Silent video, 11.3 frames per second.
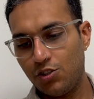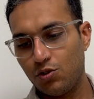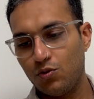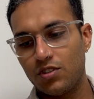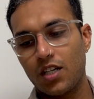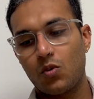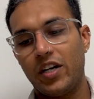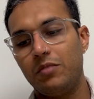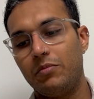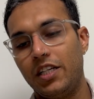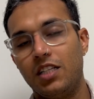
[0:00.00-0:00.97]
shoes are
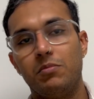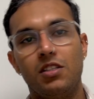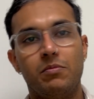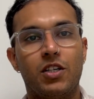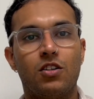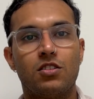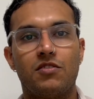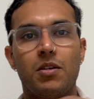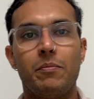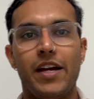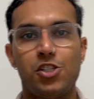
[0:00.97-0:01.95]
quite breathable because of
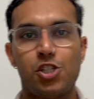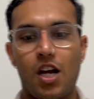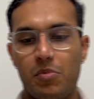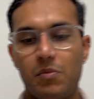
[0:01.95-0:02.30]
the mesh upper